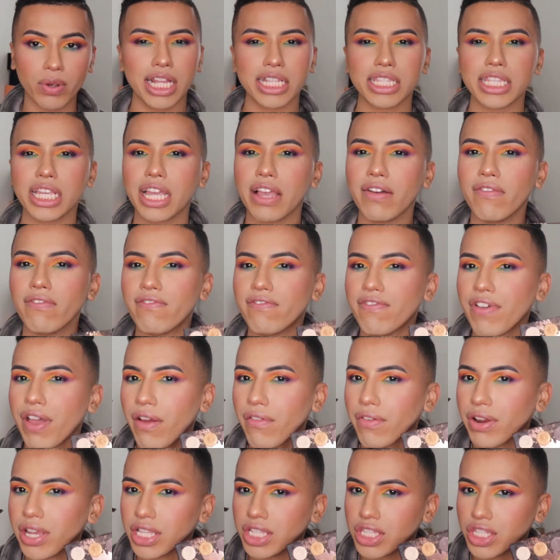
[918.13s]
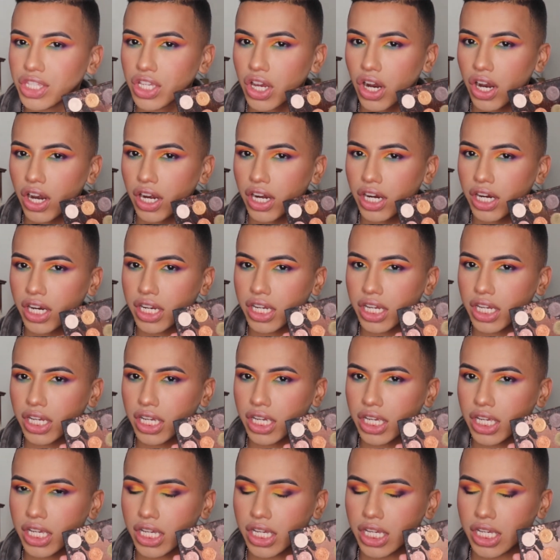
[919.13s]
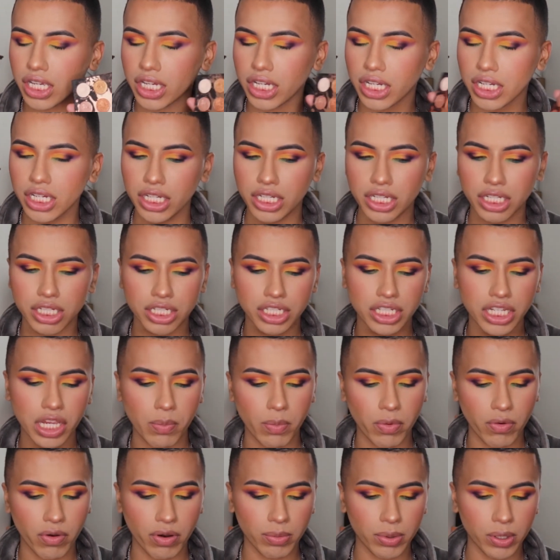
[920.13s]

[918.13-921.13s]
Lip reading: It's like a very dark, shimmery